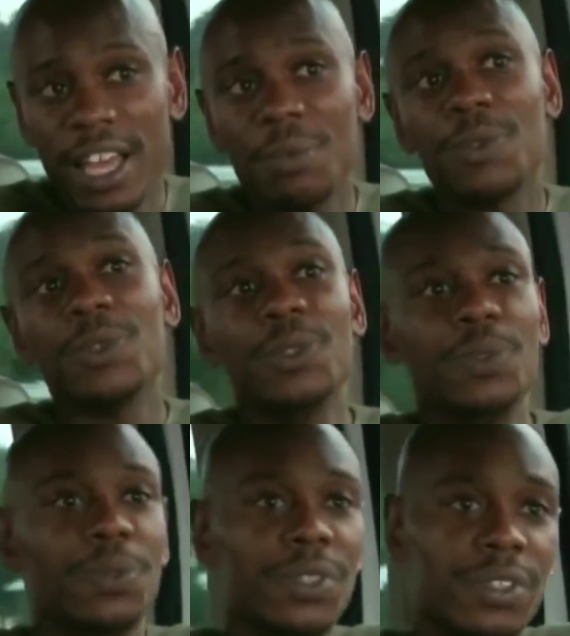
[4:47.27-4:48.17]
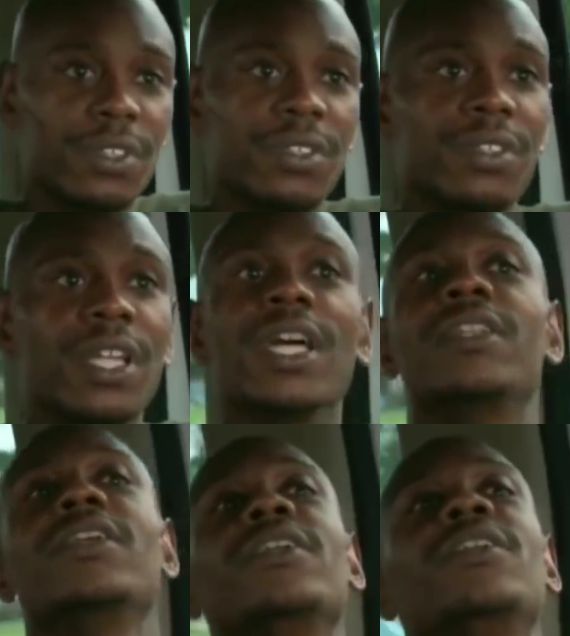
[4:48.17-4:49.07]
Absolutely. Did
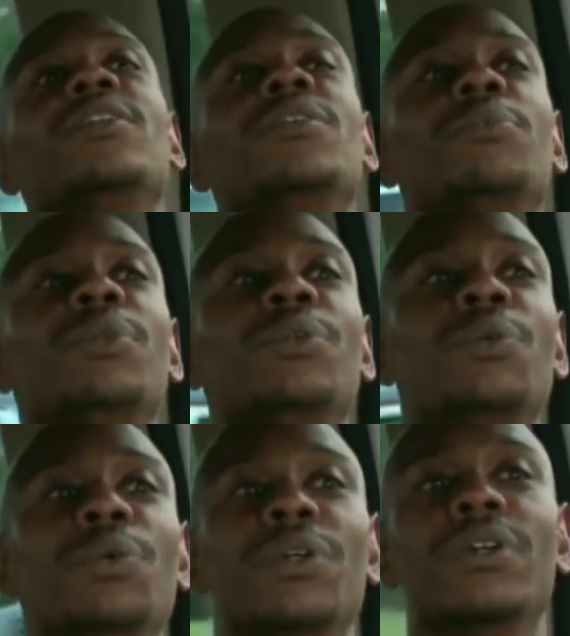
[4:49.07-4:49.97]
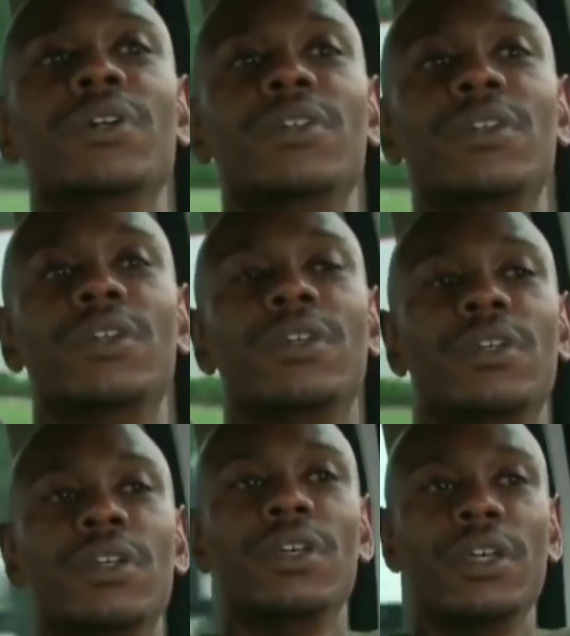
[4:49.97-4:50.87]
I touch someone who was
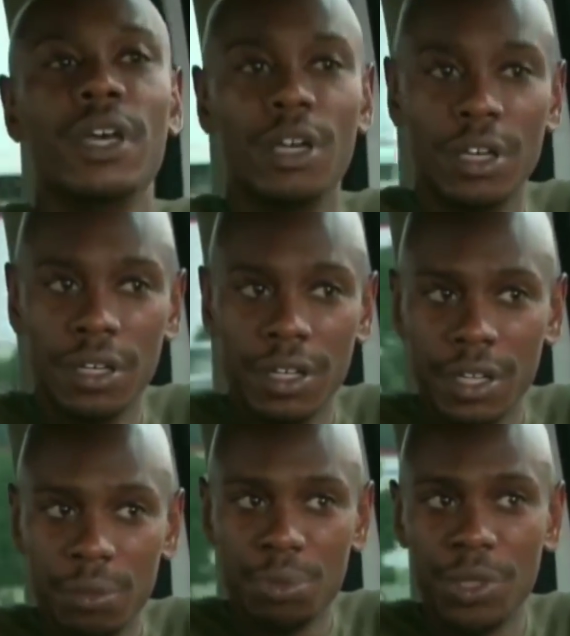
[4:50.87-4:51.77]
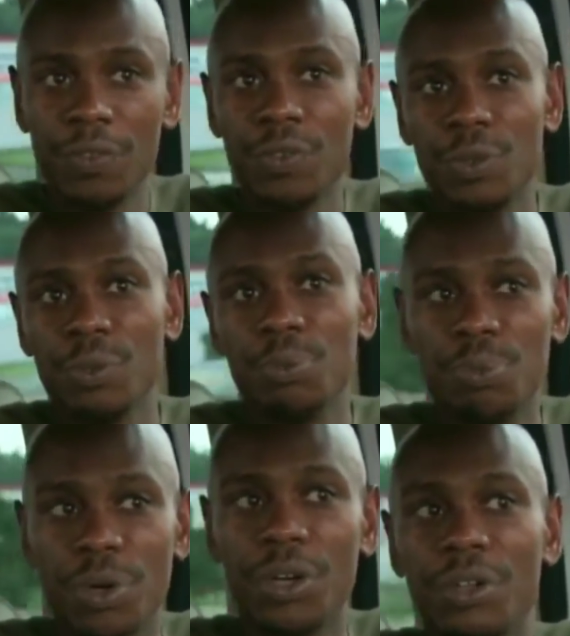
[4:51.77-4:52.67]
a pivotal
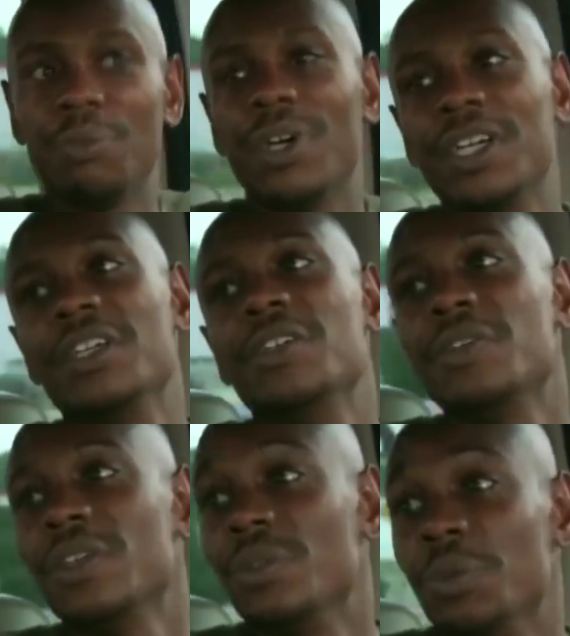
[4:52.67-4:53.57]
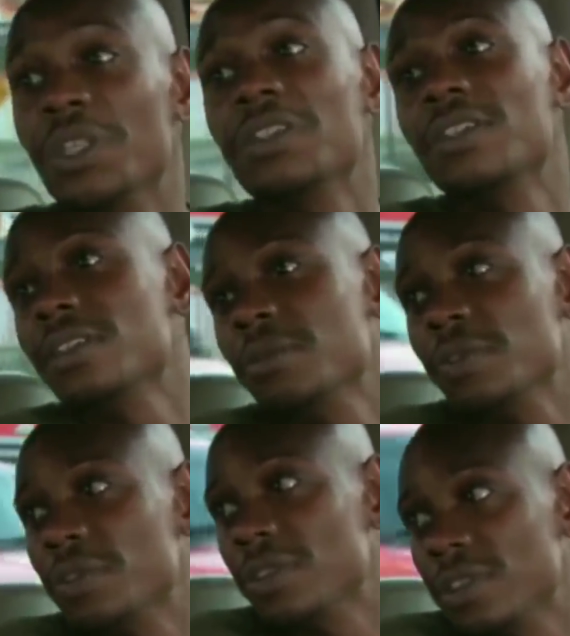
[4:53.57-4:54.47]
part of my history and witness to
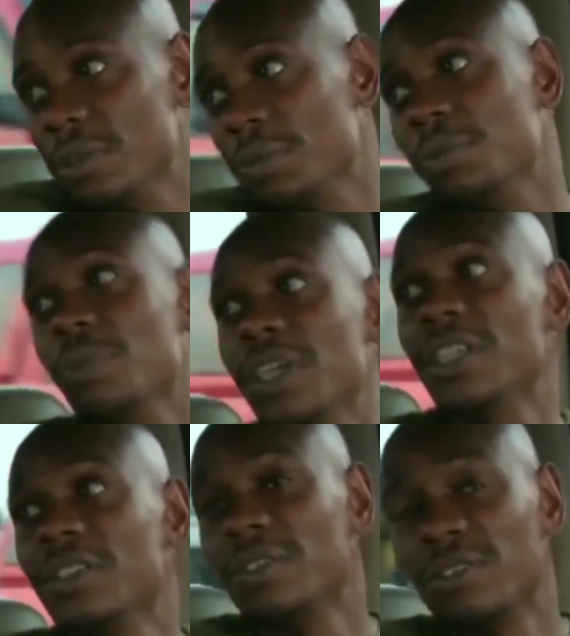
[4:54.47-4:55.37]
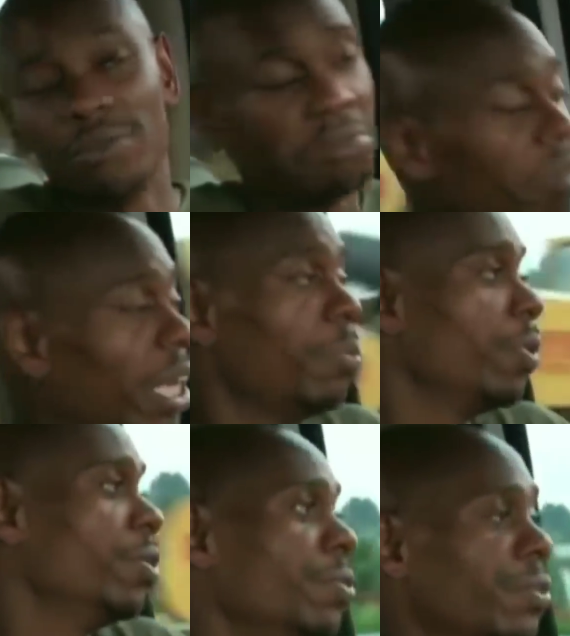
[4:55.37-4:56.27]
my history?
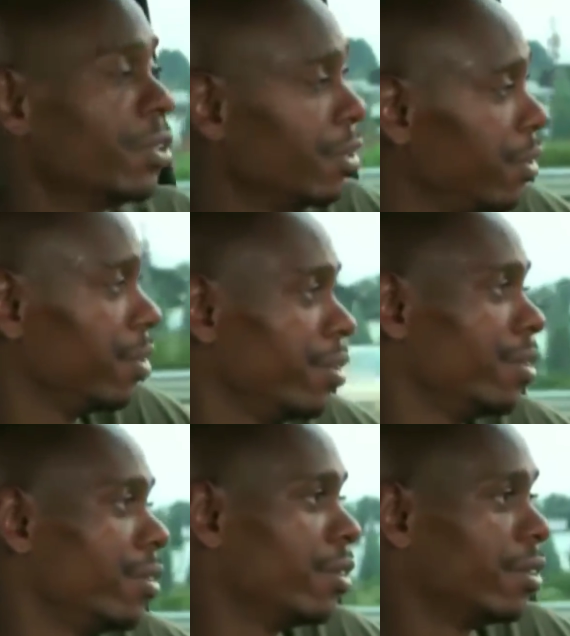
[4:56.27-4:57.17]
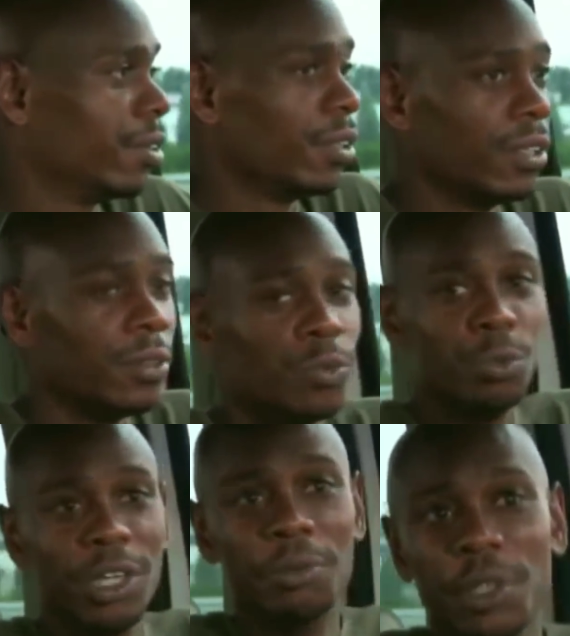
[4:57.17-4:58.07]
Absolutely.
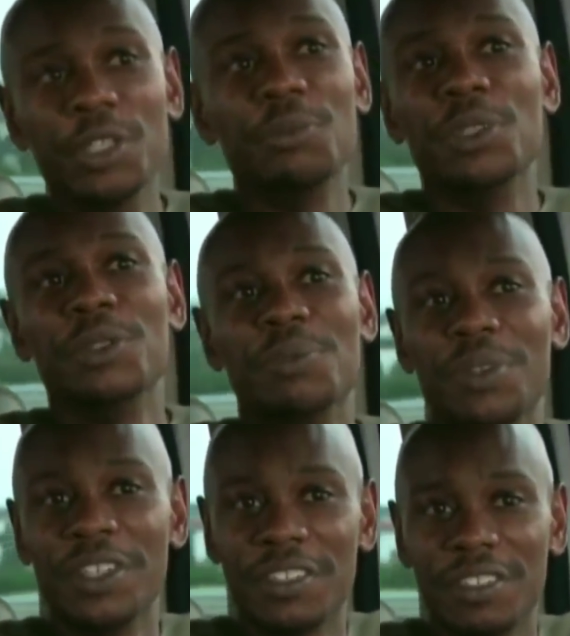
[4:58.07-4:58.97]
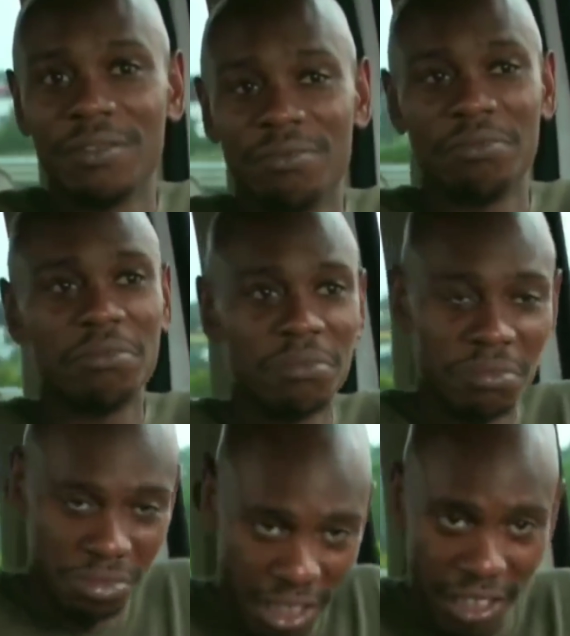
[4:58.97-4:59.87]
Will my mother be impressed?
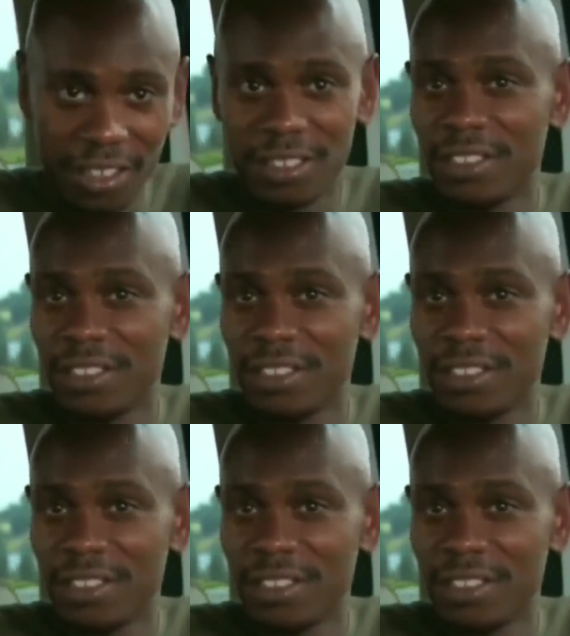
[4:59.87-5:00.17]
Yeah.